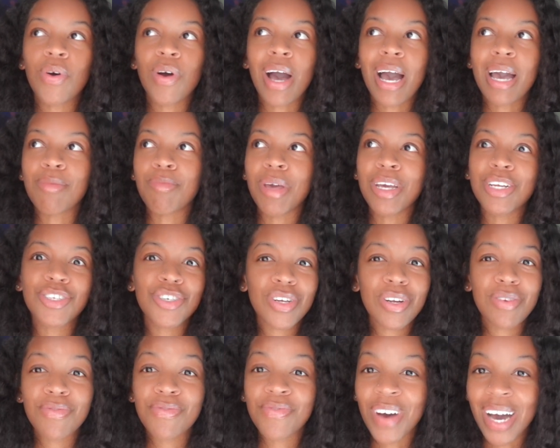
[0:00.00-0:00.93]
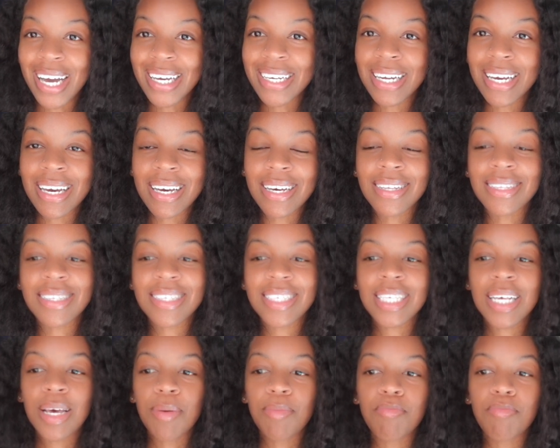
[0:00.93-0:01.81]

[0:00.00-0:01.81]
I majored in finance.